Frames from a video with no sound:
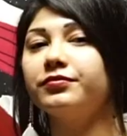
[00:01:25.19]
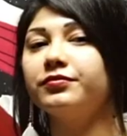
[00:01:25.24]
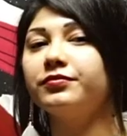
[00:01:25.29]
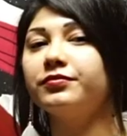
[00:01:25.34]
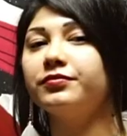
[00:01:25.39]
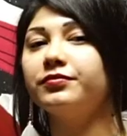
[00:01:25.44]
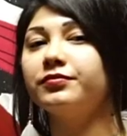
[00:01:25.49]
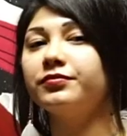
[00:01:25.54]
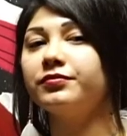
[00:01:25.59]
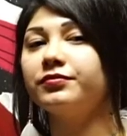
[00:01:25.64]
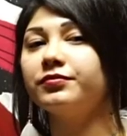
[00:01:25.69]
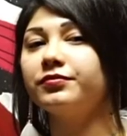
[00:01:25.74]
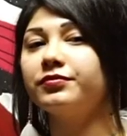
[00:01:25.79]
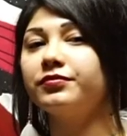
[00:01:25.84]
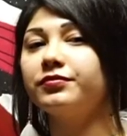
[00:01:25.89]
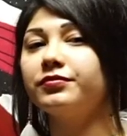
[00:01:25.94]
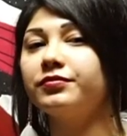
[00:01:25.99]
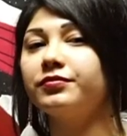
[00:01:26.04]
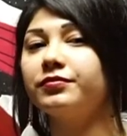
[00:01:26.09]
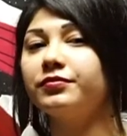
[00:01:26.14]

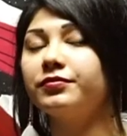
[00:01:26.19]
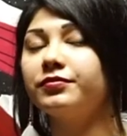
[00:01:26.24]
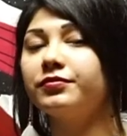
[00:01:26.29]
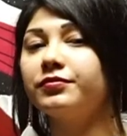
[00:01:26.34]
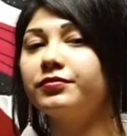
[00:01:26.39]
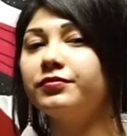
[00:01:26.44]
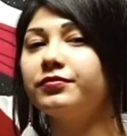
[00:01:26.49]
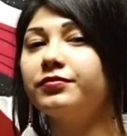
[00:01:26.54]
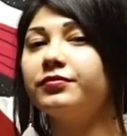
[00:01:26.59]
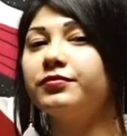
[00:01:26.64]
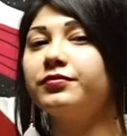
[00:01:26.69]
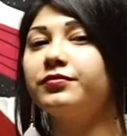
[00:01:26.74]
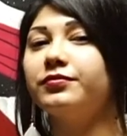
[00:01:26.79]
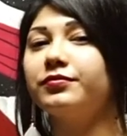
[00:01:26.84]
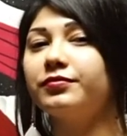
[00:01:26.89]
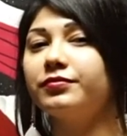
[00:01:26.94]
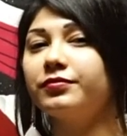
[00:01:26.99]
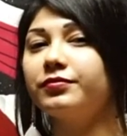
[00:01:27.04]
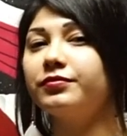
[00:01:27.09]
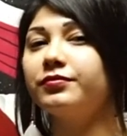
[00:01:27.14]

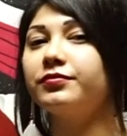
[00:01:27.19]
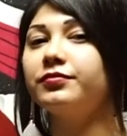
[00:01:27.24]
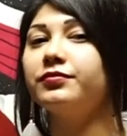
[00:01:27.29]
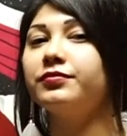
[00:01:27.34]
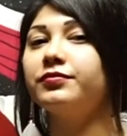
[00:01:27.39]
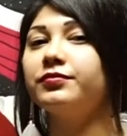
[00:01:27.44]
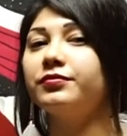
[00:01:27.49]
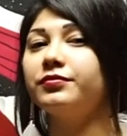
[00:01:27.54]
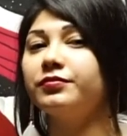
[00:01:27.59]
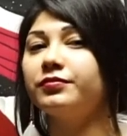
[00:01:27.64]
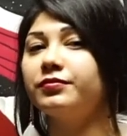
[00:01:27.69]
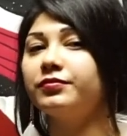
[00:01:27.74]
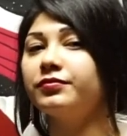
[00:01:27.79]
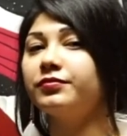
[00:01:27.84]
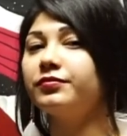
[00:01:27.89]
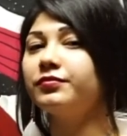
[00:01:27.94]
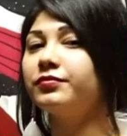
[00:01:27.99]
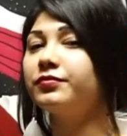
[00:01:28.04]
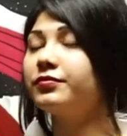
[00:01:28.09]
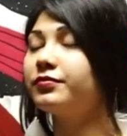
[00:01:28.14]

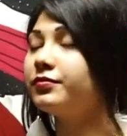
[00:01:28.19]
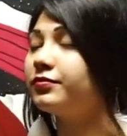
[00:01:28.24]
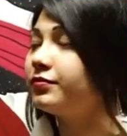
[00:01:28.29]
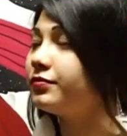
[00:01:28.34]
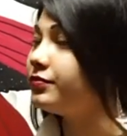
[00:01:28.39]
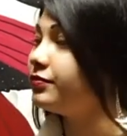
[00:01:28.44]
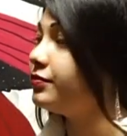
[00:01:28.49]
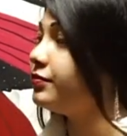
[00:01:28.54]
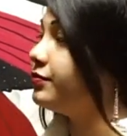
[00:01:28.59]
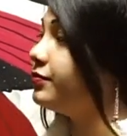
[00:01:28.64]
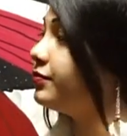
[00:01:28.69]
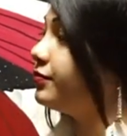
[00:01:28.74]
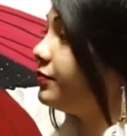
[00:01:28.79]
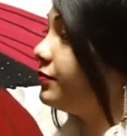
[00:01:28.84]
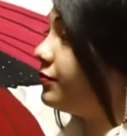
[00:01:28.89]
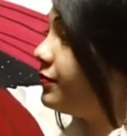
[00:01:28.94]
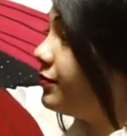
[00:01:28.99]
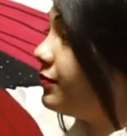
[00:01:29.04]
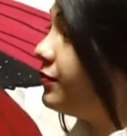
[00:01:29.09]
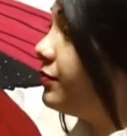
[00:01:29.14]

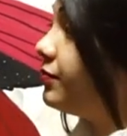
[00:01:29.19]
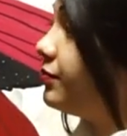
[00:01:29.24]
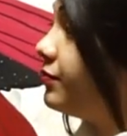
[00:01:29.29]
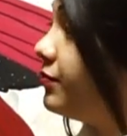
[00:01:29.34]
The person shown says nothing.